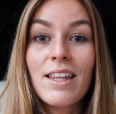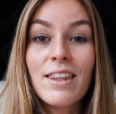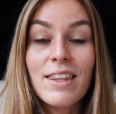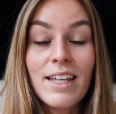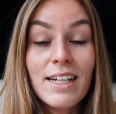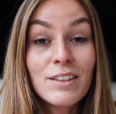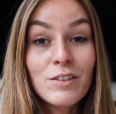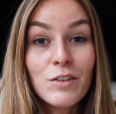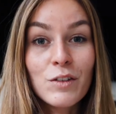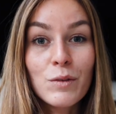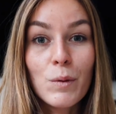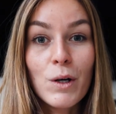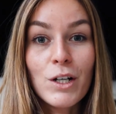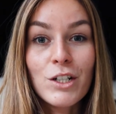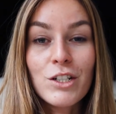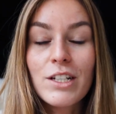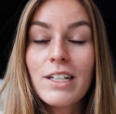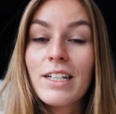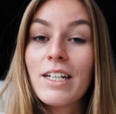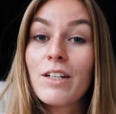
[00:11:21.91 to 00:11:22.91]
Thanks for
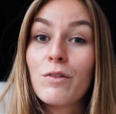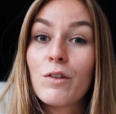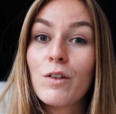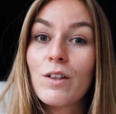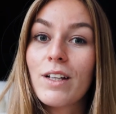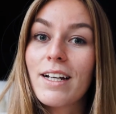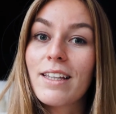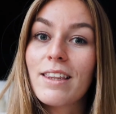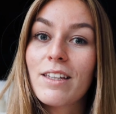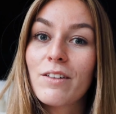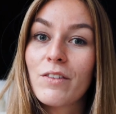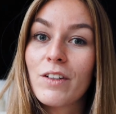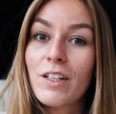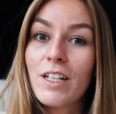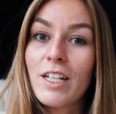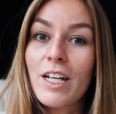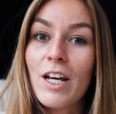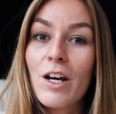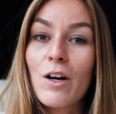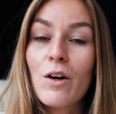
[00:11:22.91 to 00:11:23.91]
watching. If you liked the
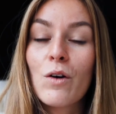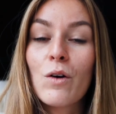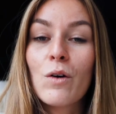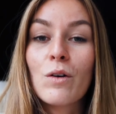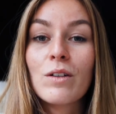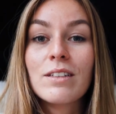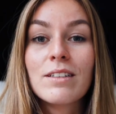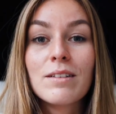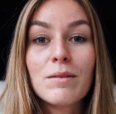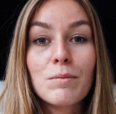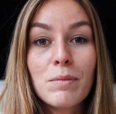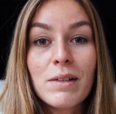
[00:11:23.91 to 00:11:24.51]
video,